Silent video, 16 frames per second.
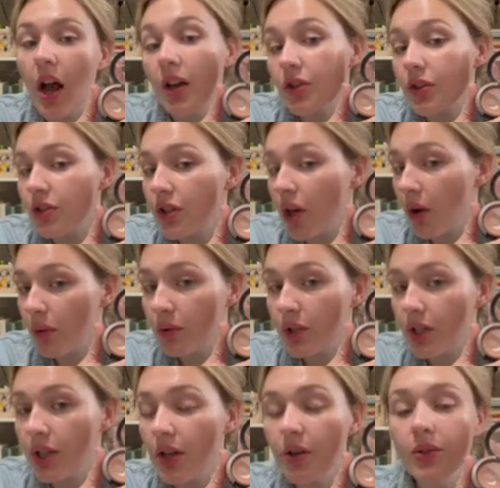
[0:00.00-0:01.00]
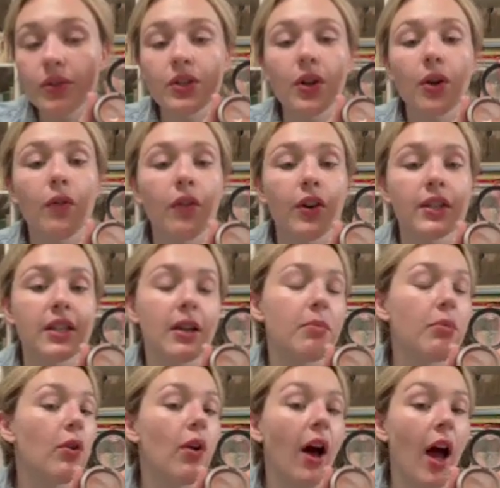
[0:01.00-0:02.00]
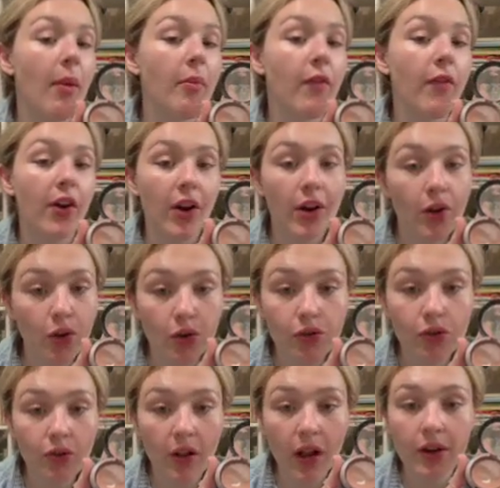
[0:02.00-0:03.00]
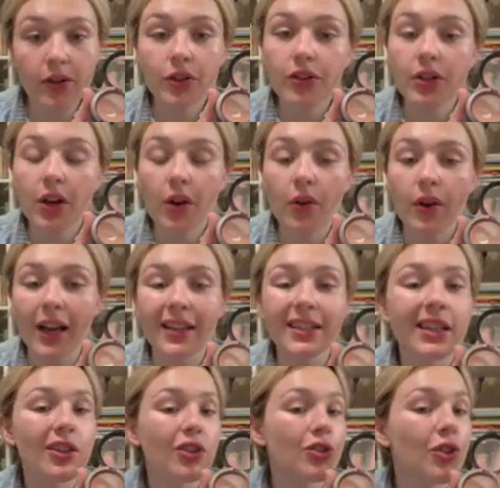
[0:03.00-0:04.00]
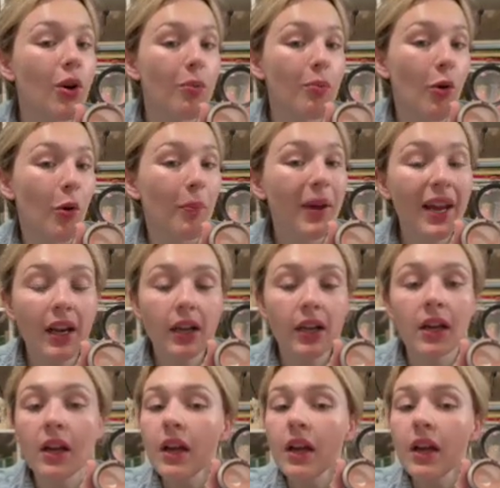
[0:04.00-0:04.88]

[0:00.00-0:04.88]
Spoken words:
undertone to you. So for example, I'm a very neutral undertone. I tend to show up more pink.